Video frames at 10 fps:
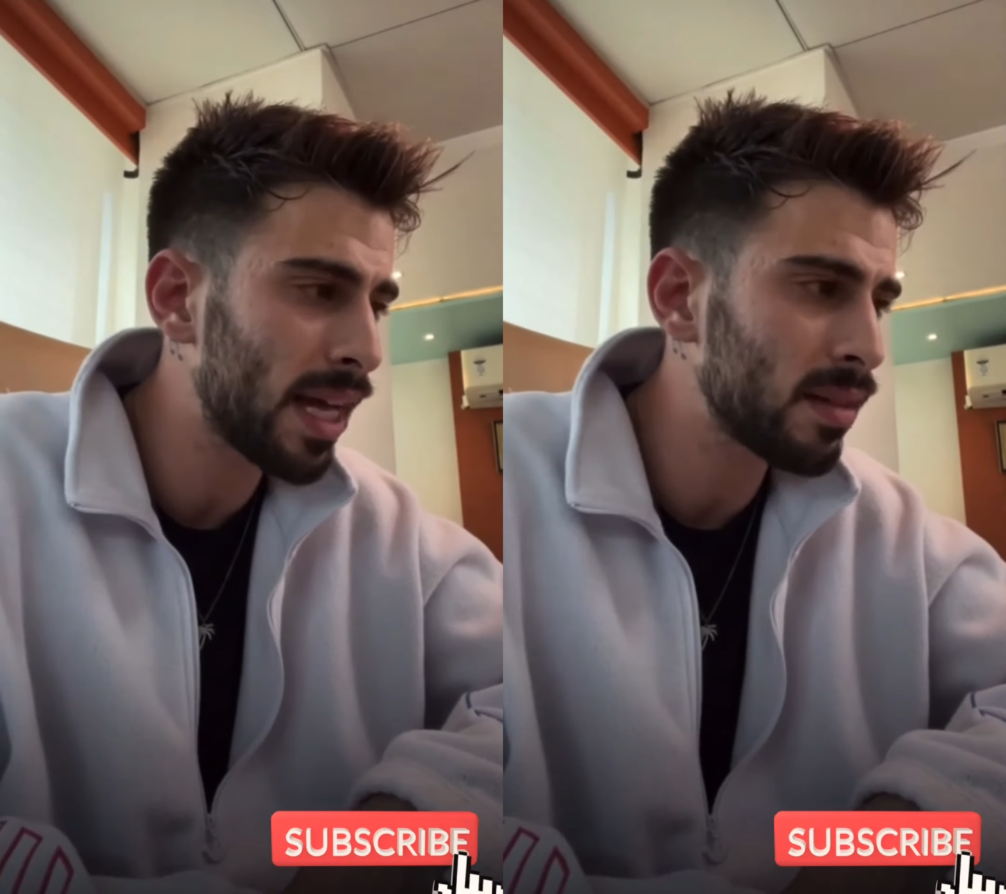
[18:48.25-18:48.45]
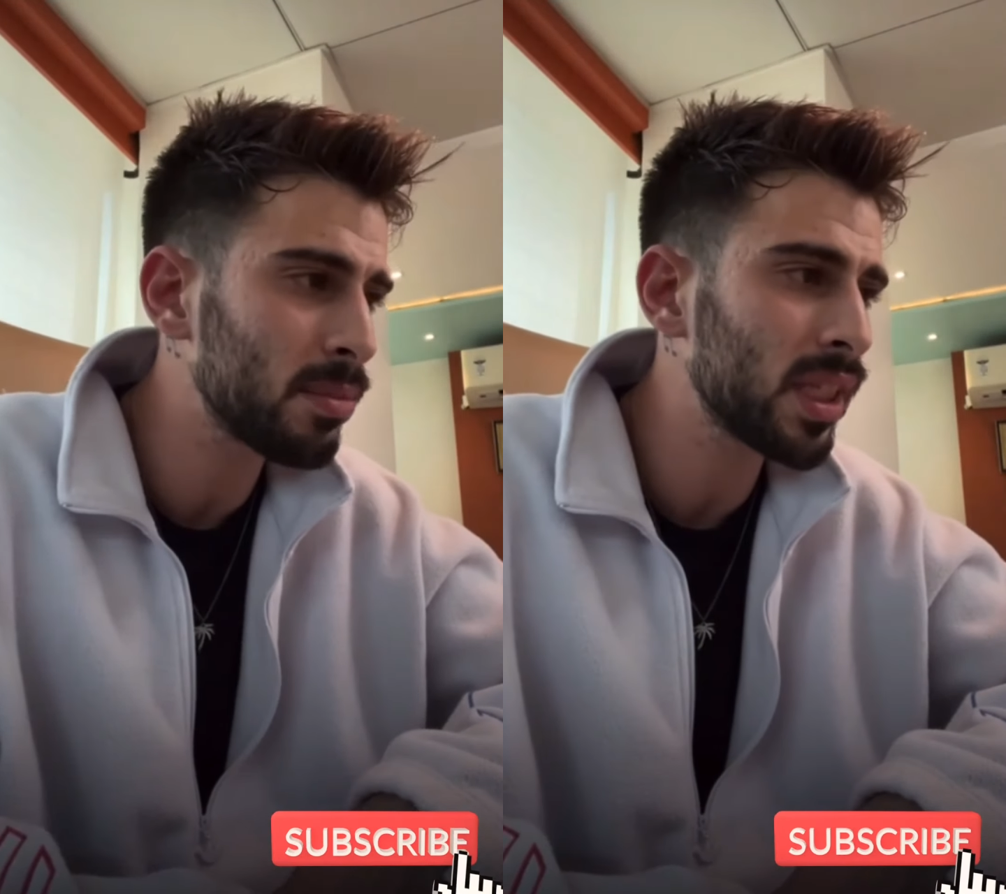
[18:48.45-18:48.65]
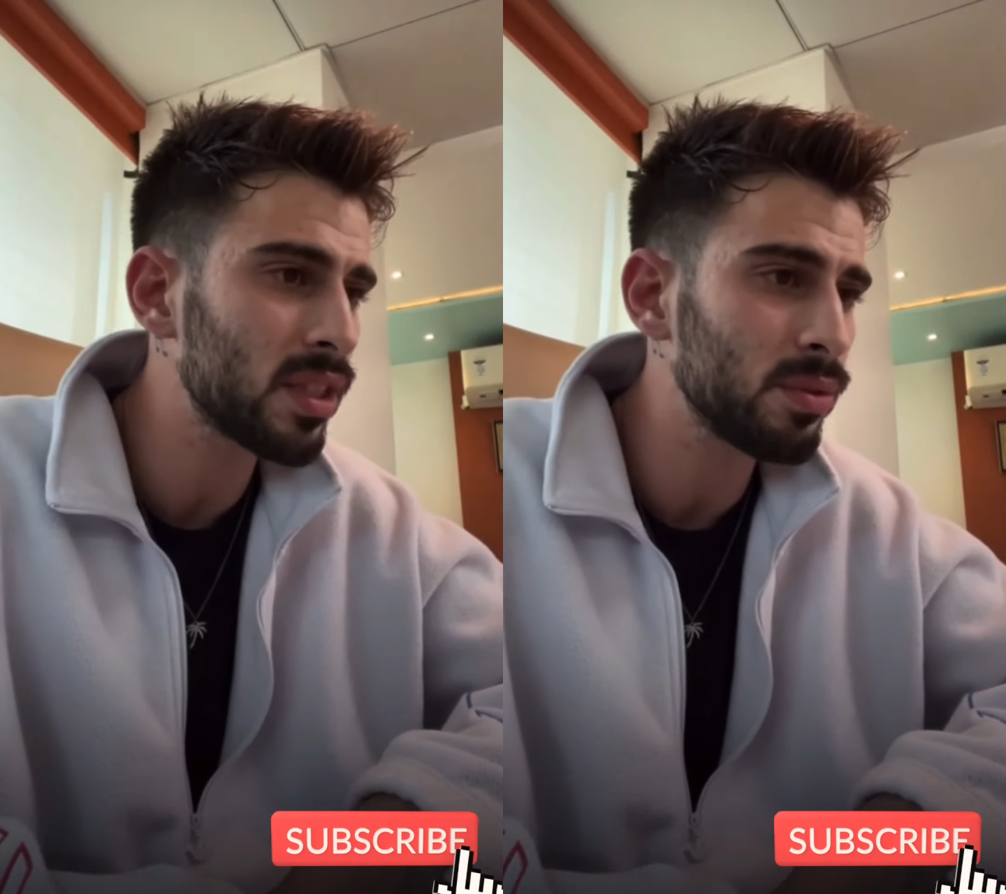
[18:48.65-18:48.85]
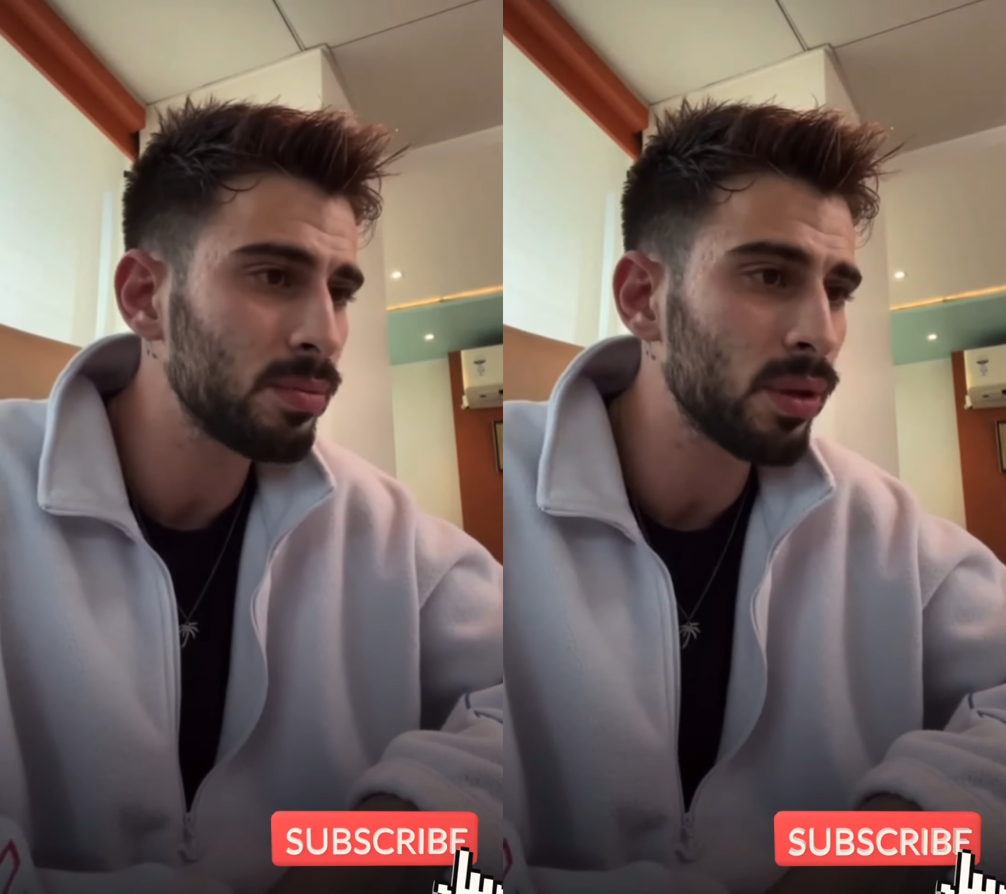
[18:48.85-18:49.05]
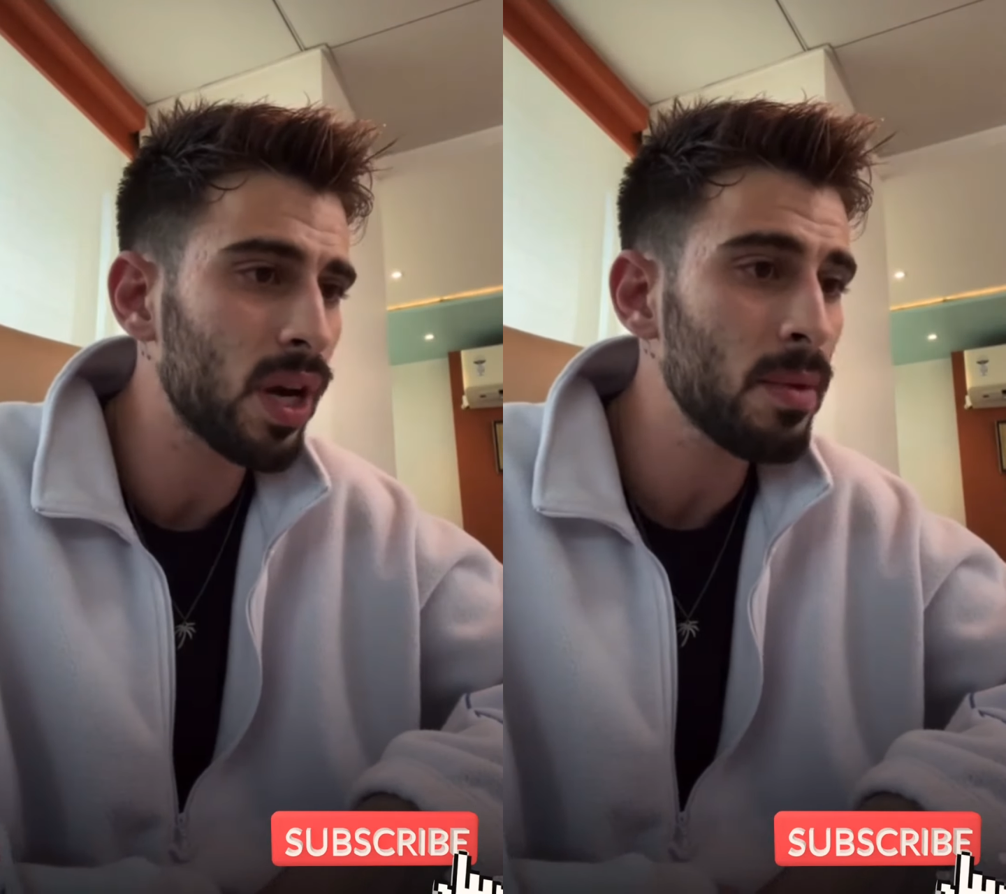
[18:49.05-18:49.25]
mad at me because
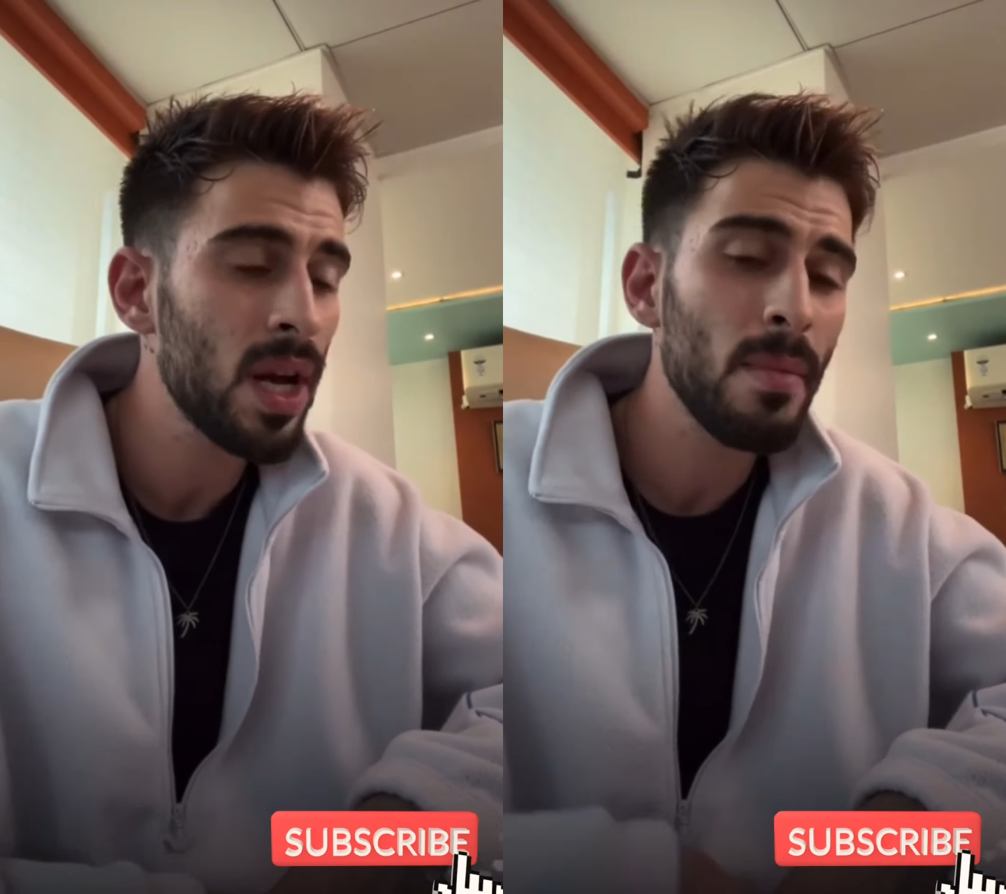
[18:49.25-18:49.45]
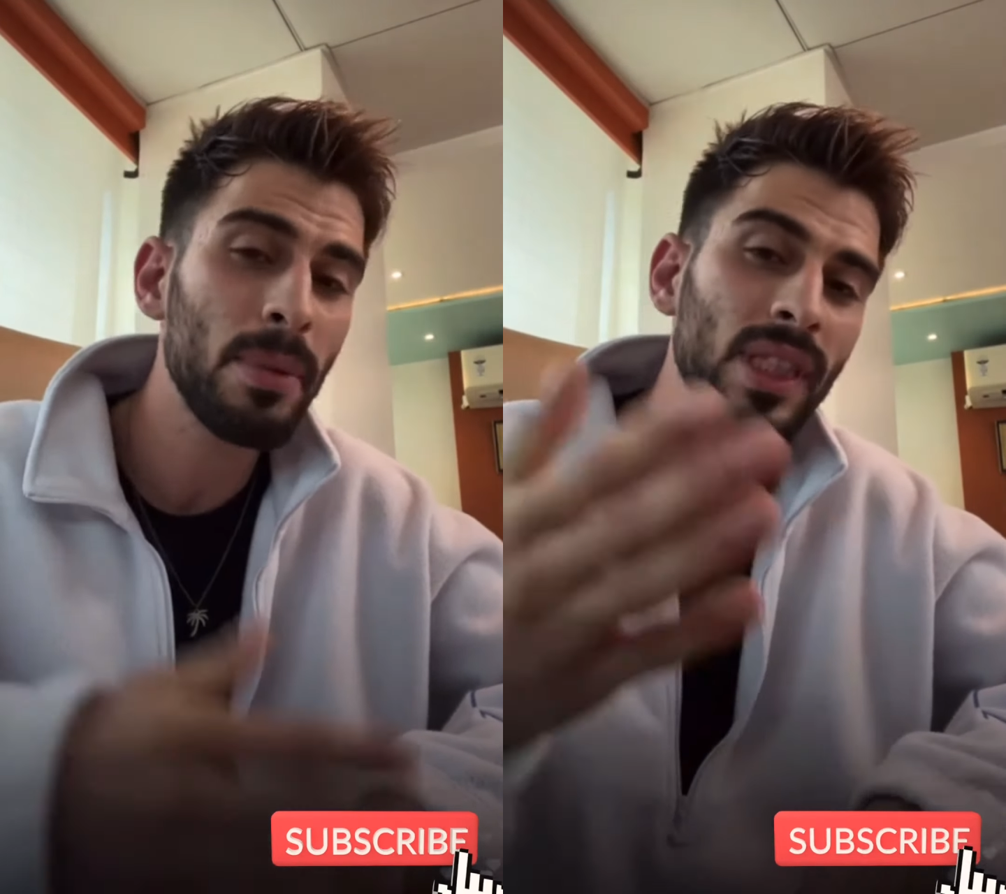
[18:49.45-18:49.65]
we broke up.